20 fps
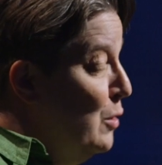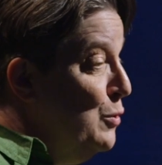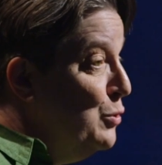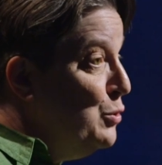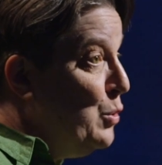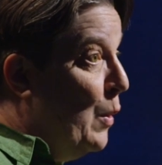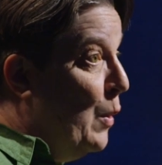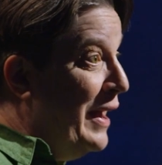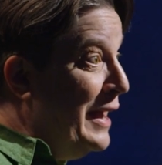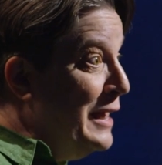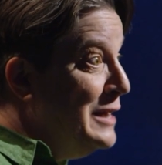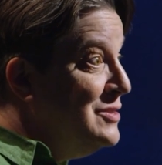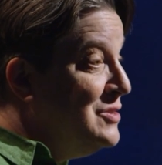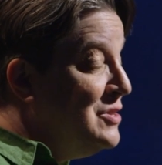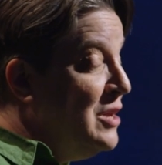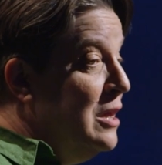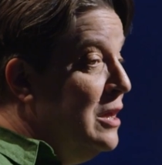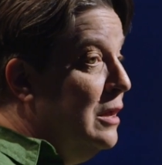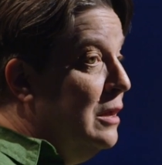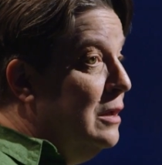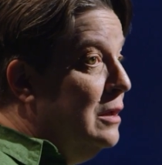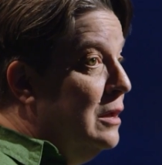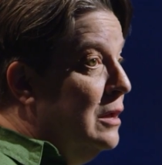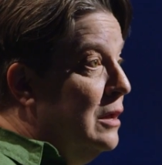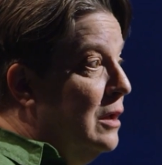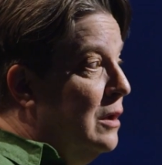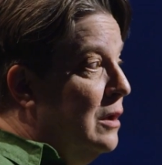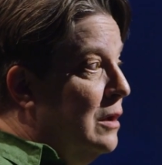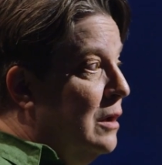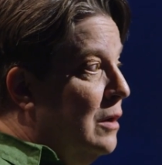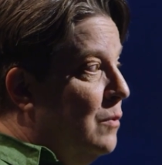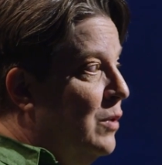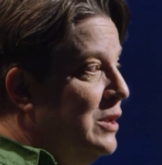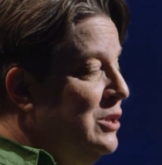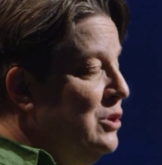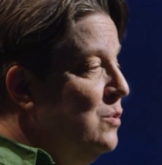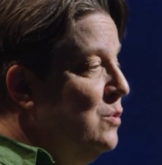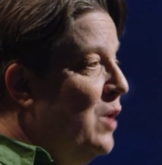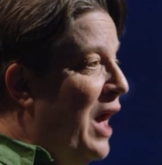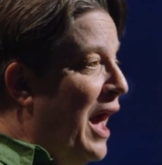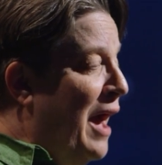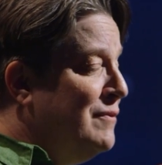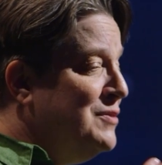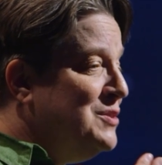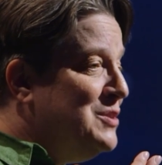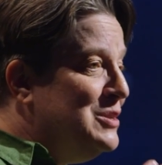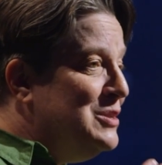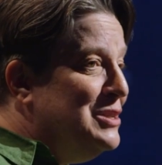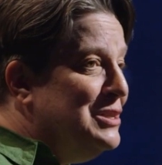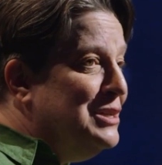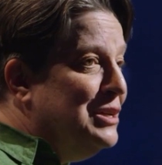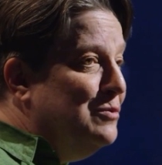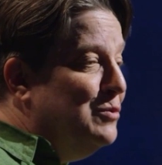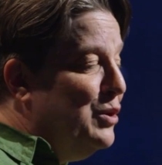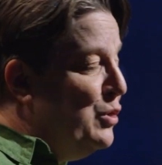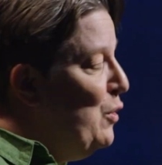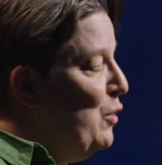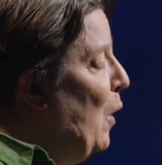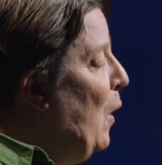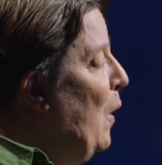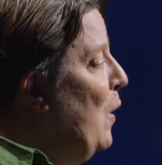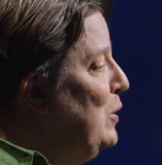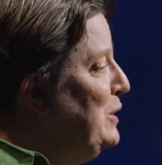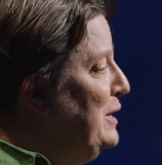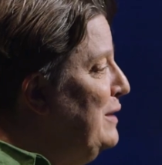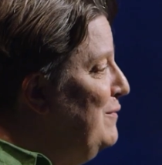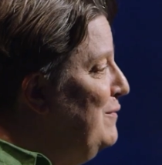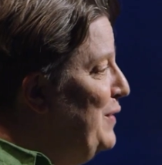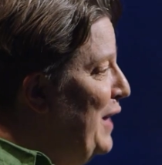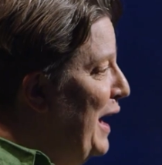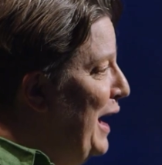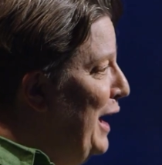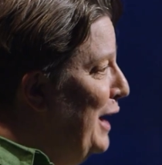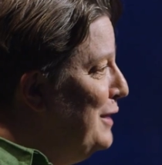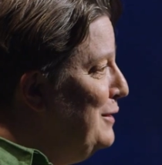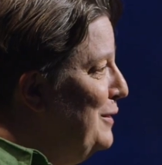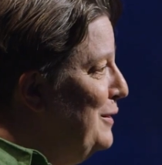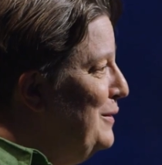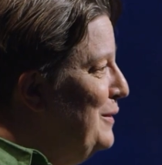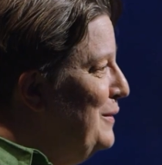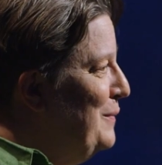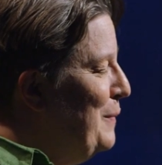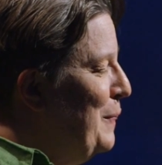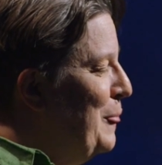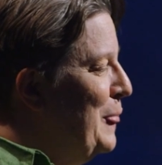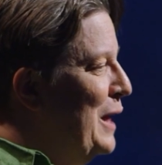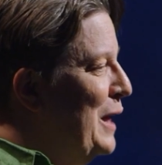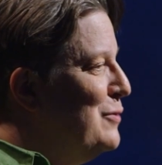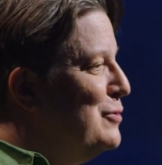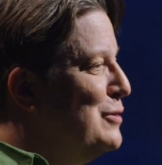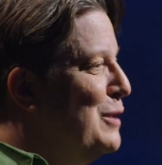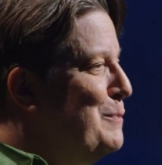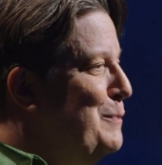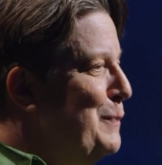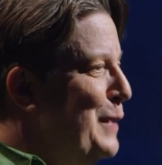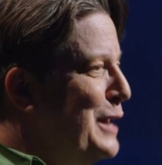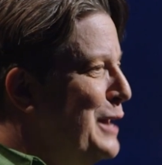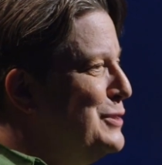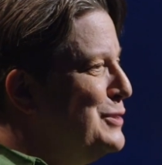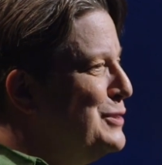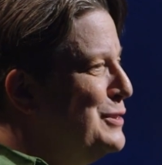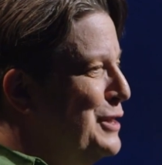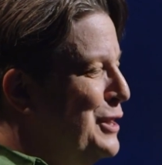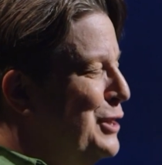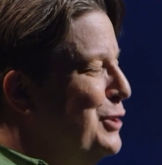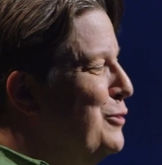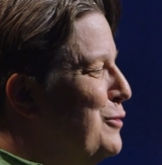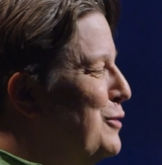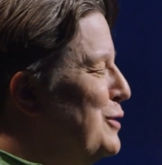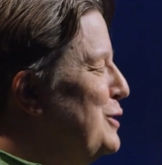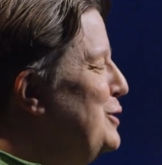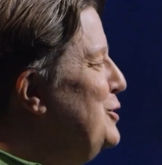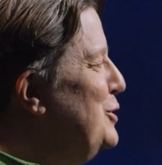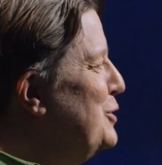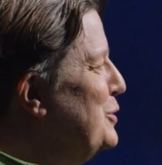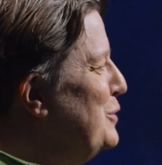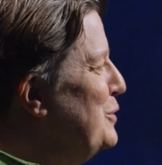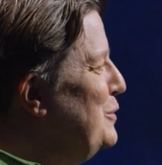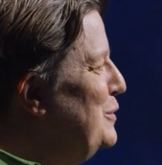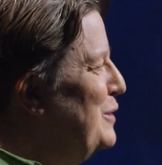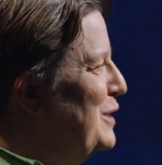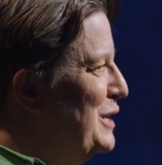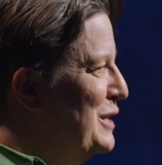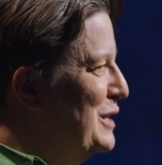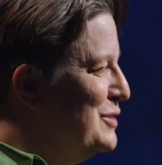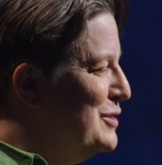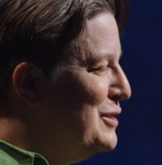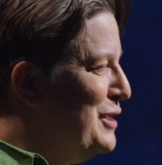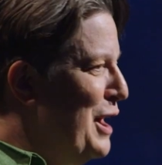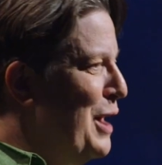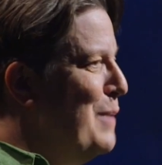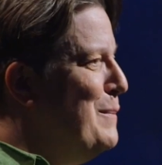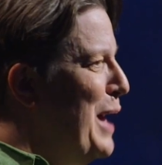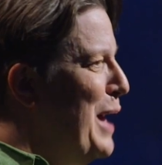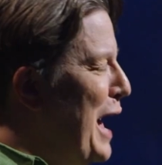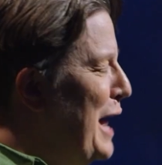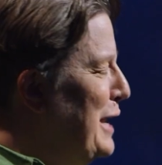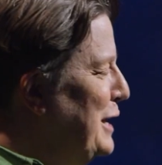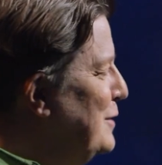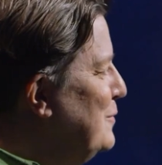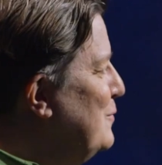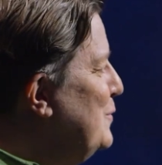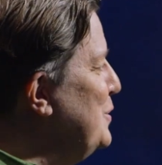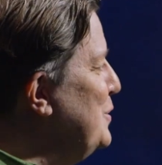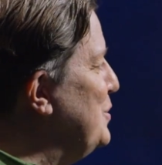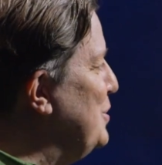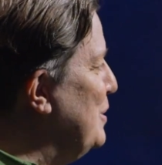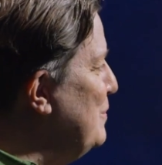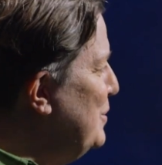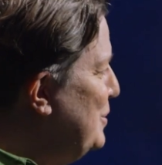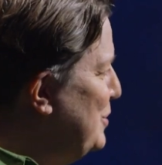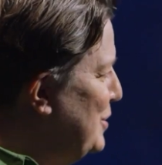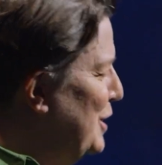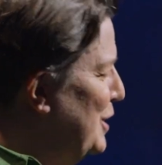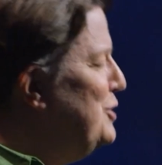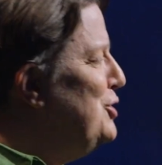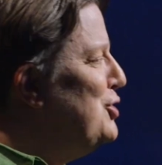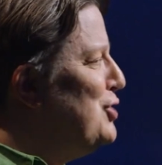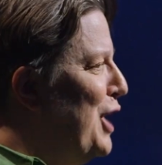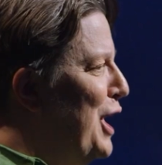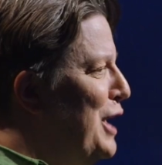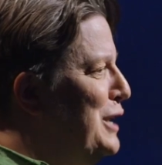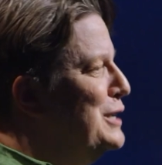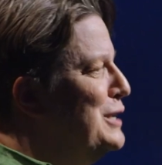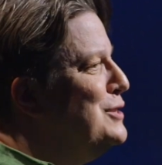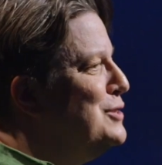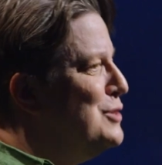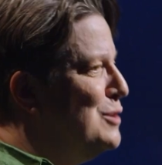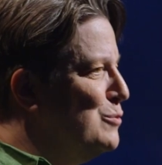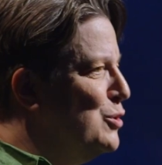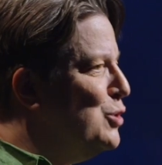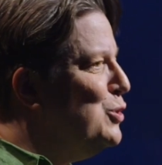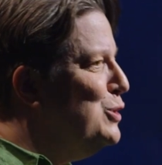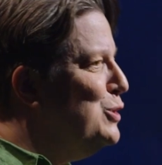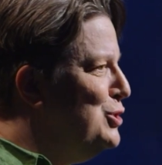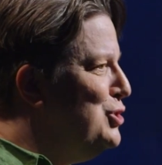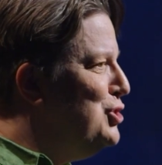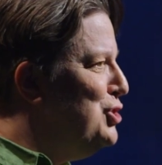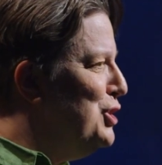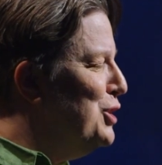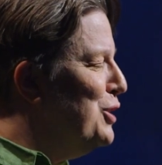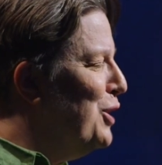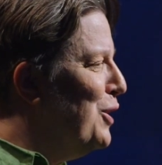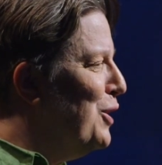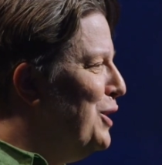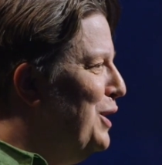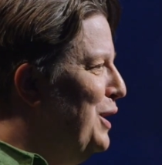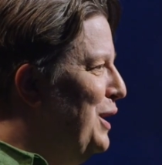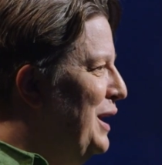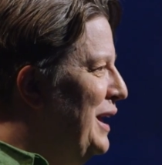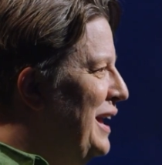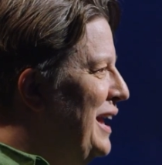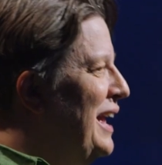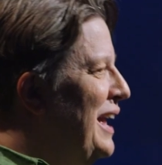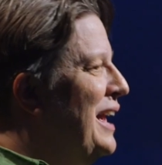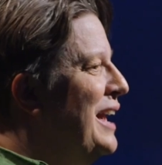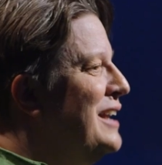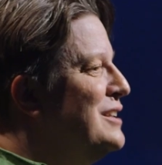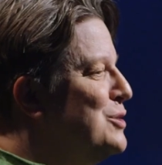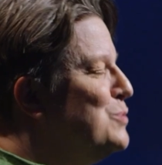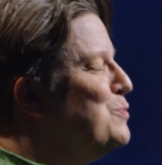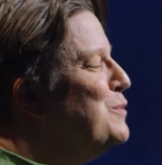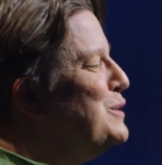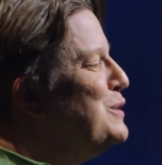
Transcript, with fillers: earthquakes, when you have to deal with all of that, the best thing can do is come at it with some sunshine and some good cheer. It's